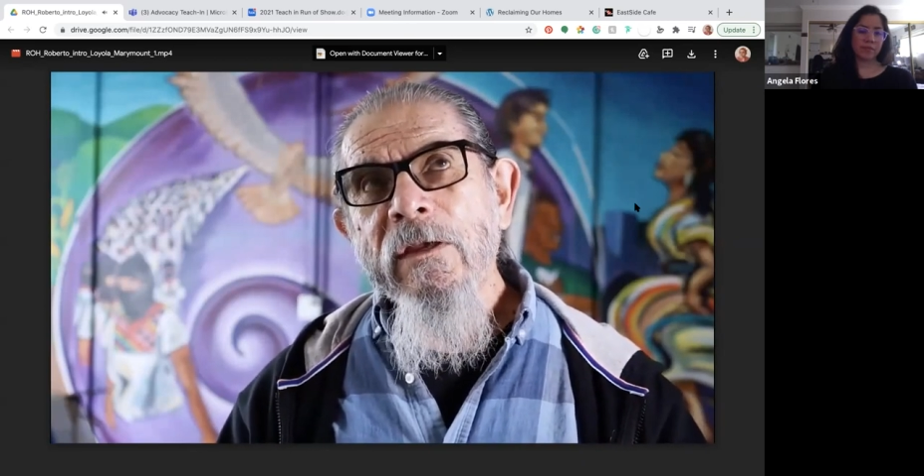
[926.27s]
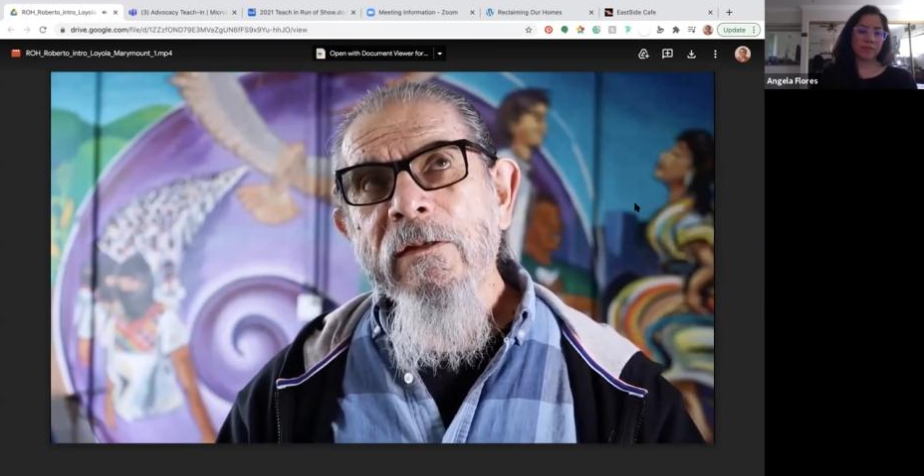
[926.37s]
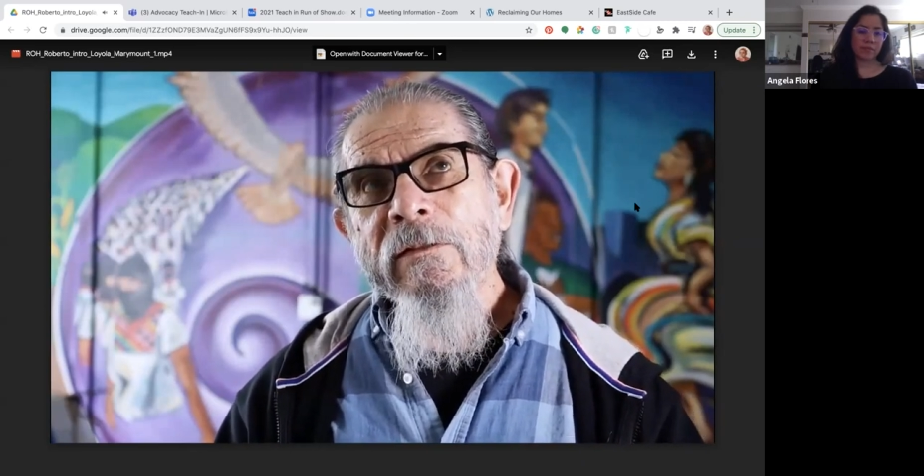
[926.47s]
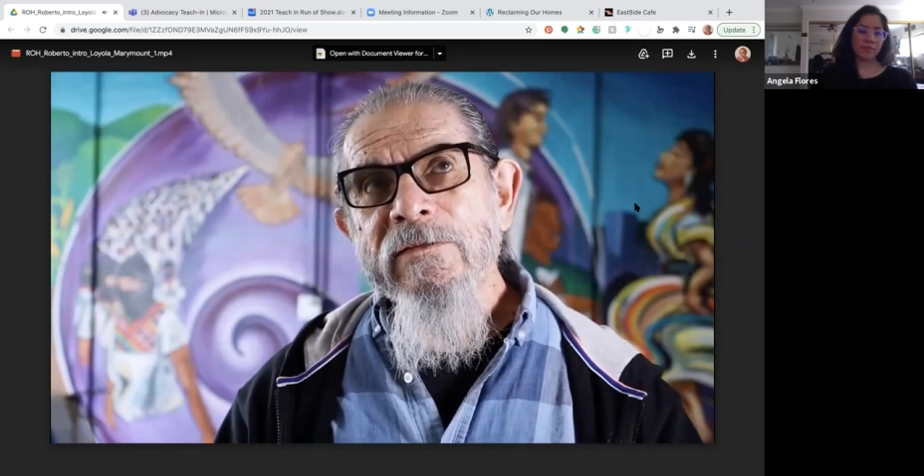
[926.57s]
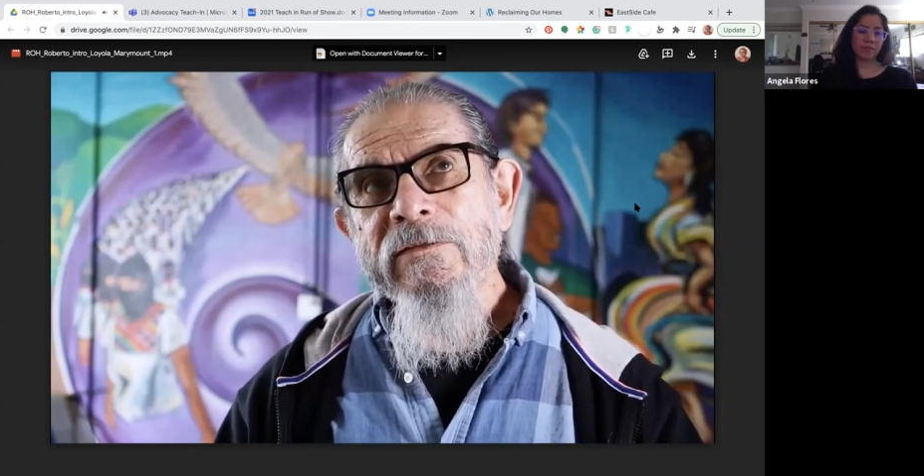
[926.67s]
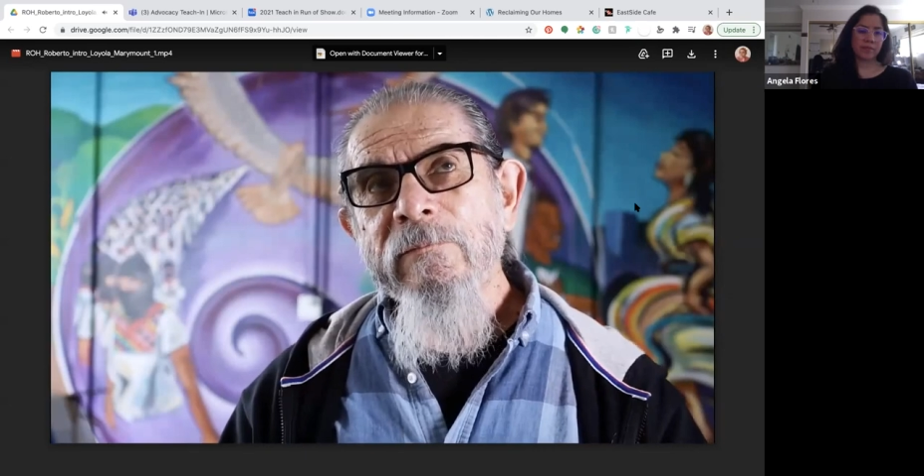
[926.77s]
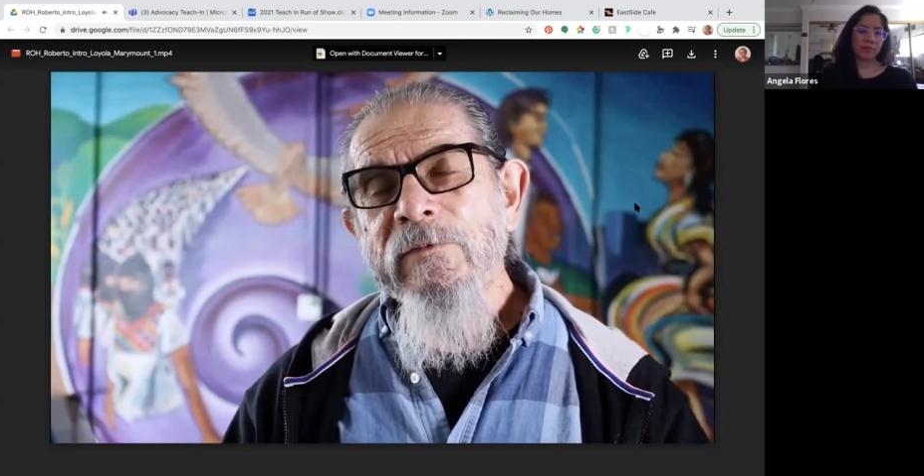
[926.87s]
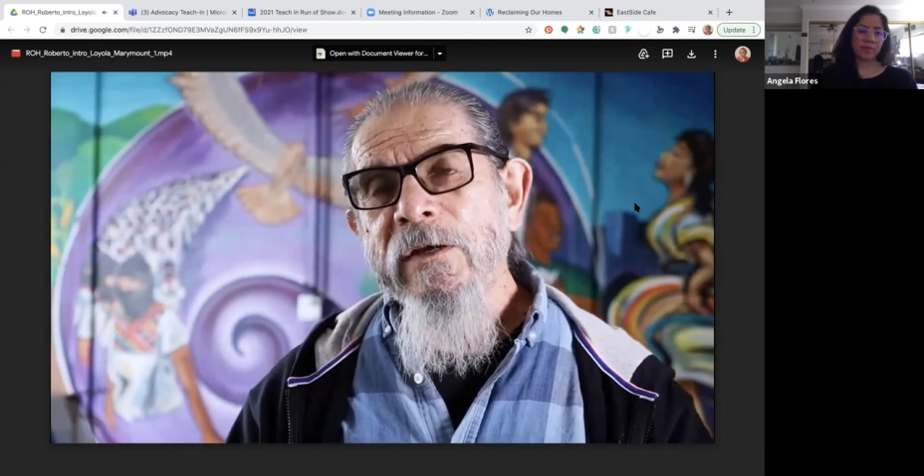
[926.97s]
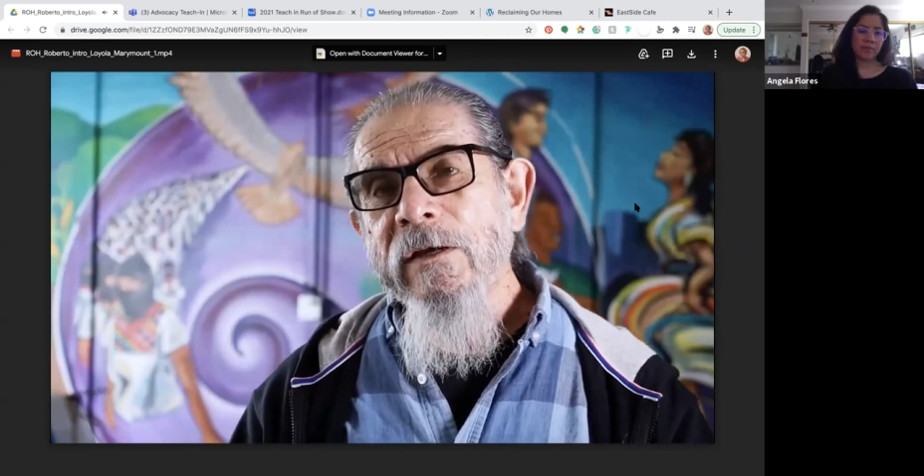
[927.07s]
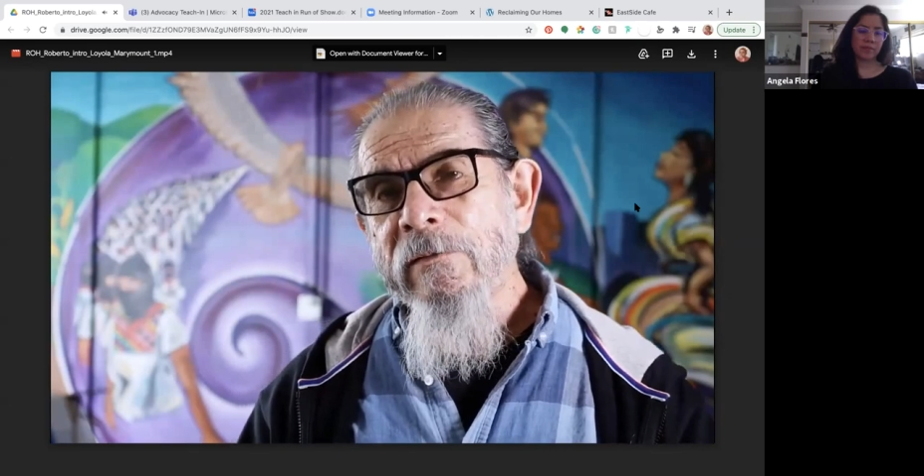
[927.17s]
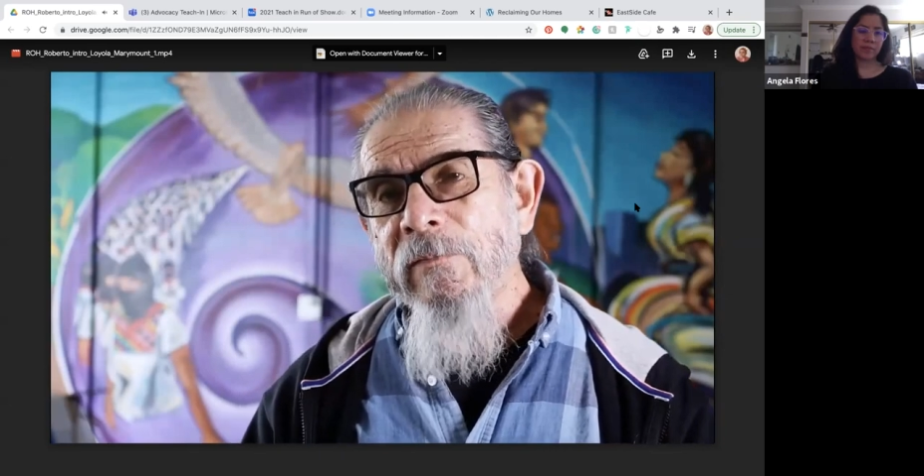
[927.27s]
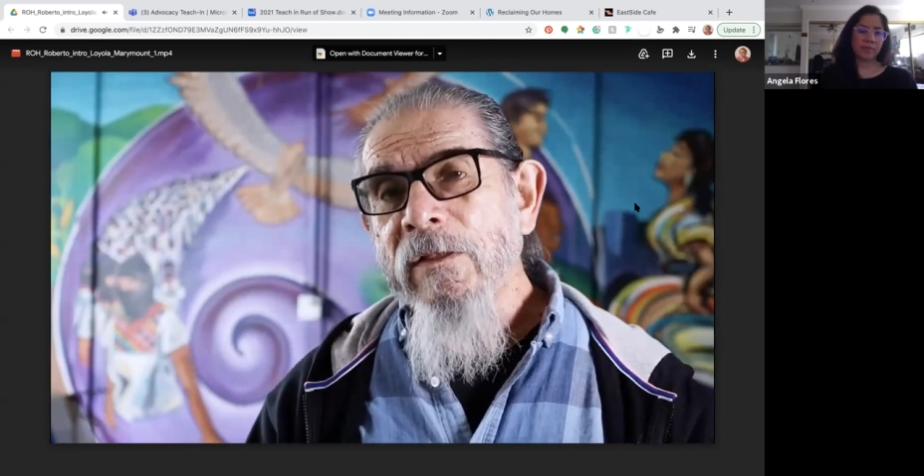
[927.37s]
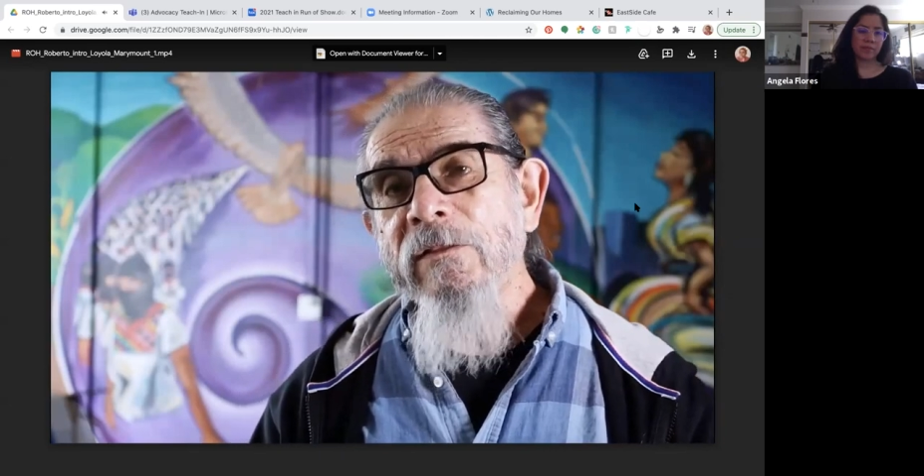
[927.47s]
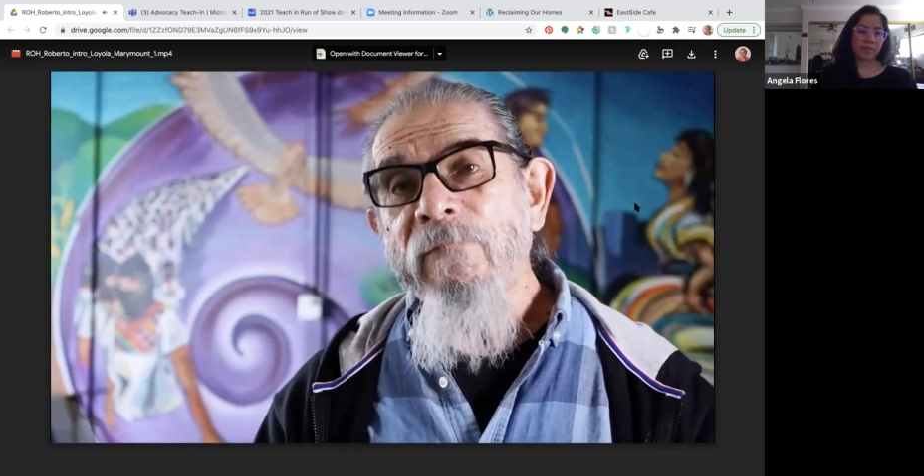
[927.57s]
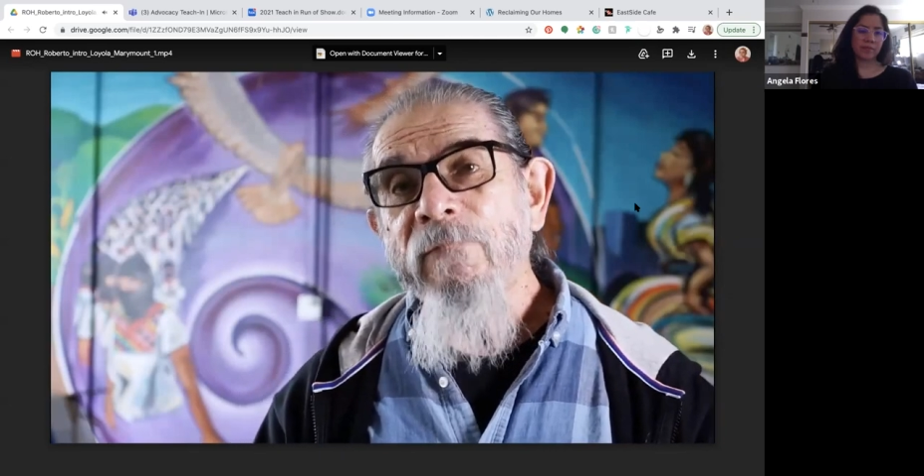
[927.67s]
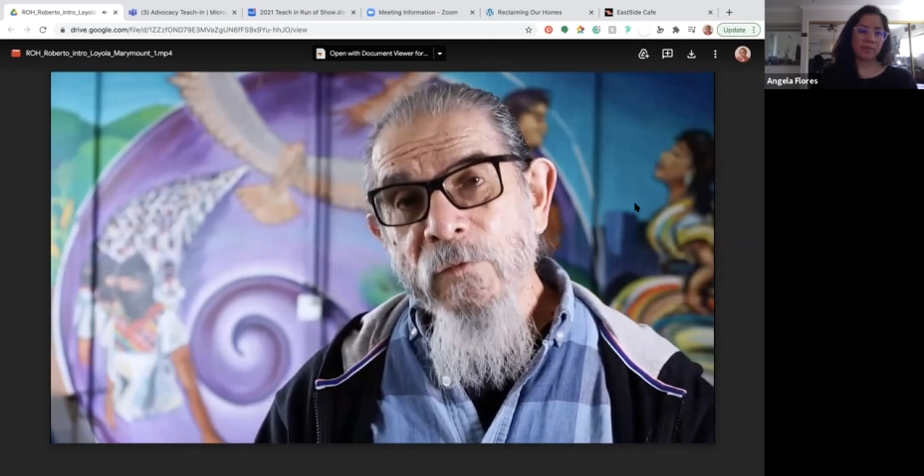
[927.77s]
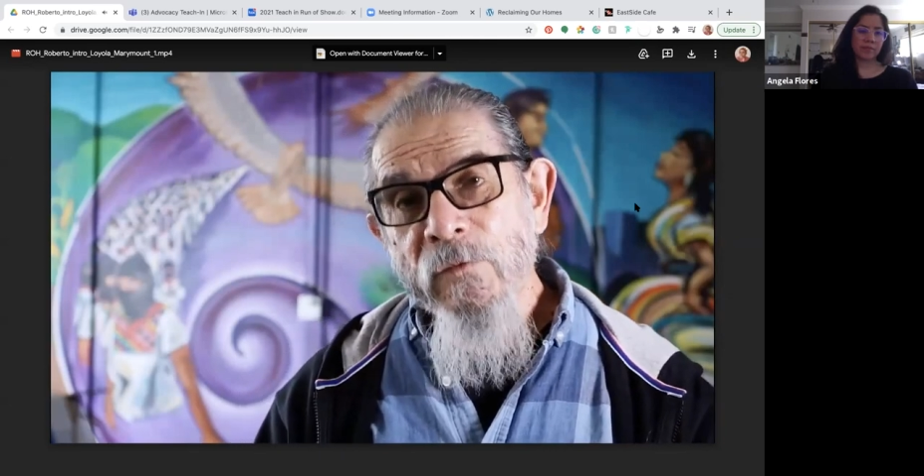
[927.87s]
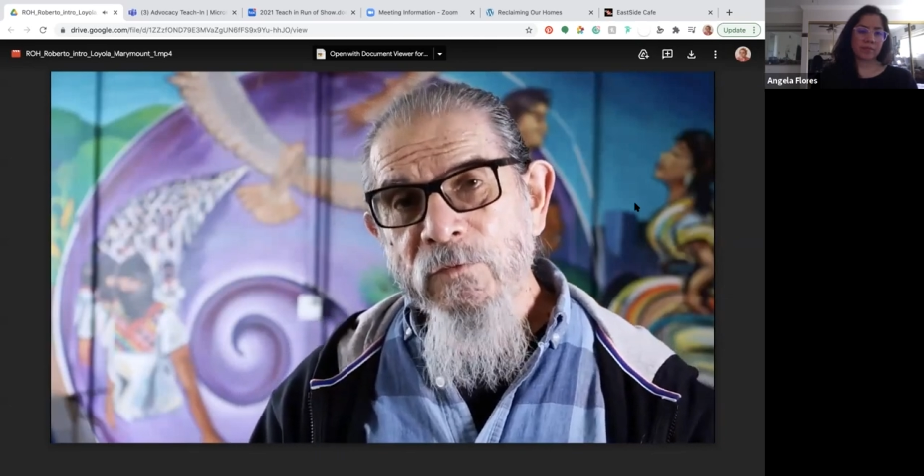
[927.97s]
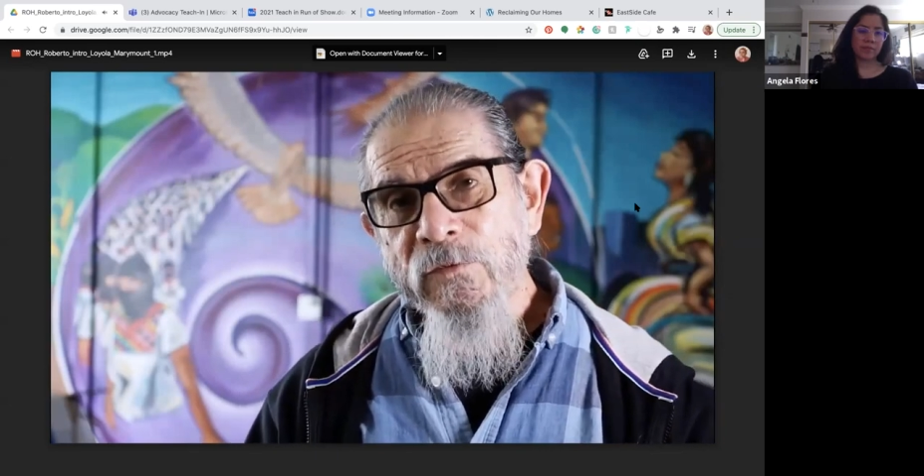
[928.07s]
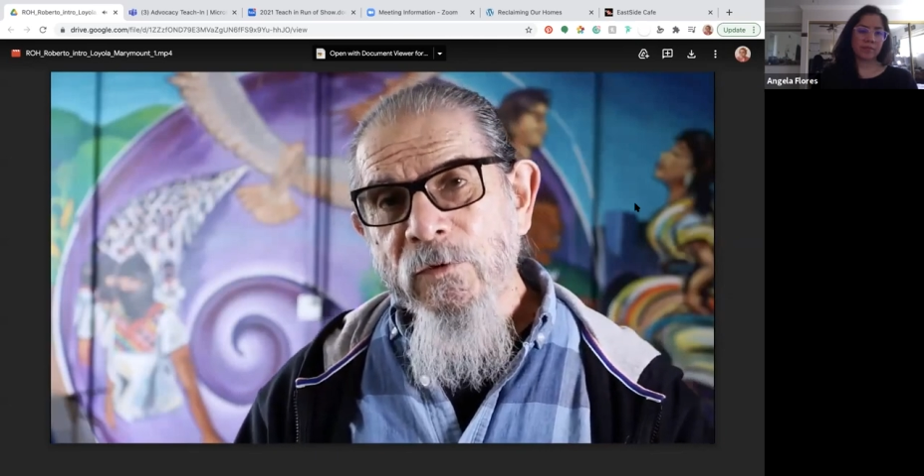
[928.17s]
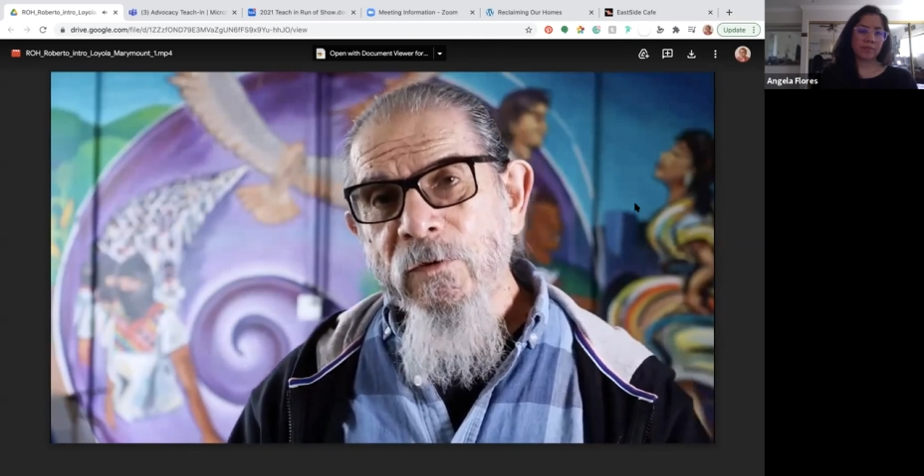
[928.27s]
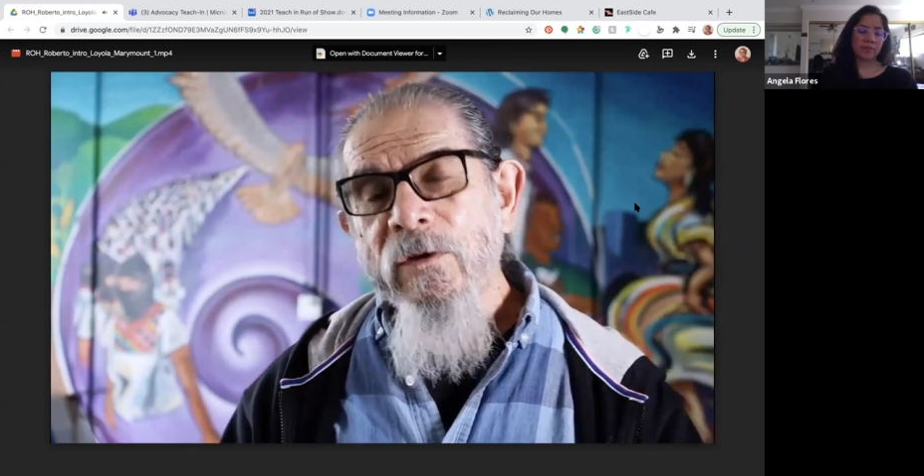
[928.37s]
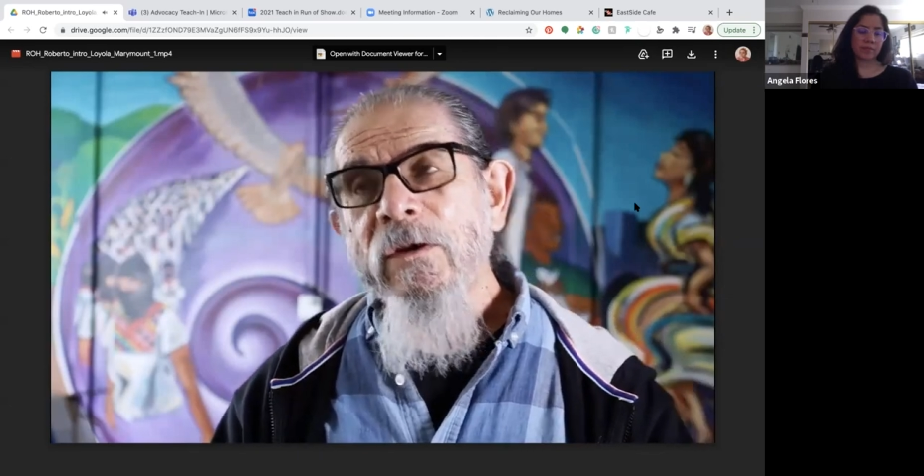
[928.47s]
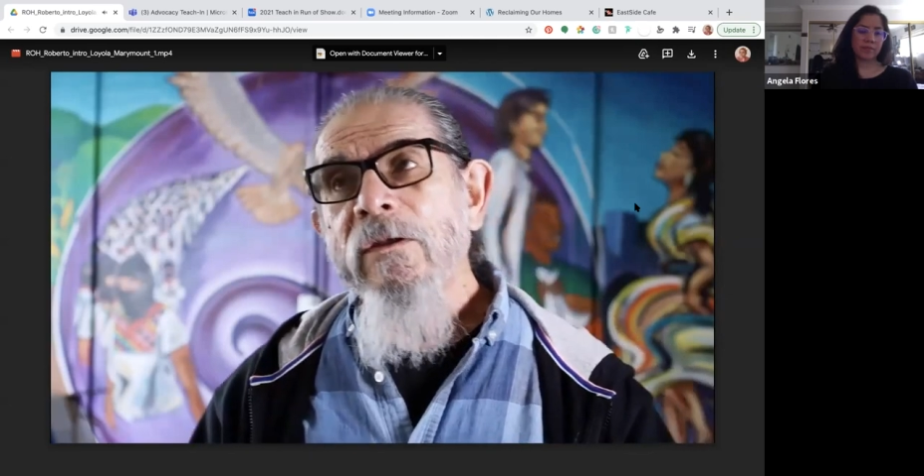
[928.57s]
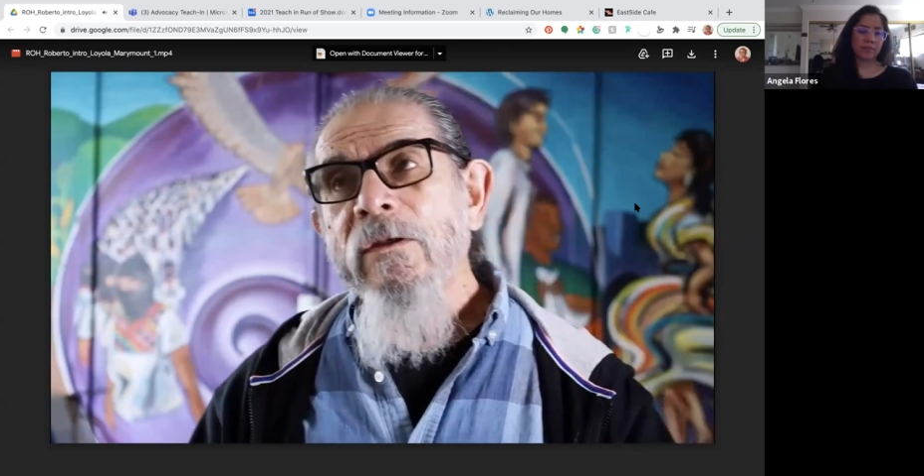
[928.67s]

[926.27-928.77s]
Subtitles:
and at the same time the future,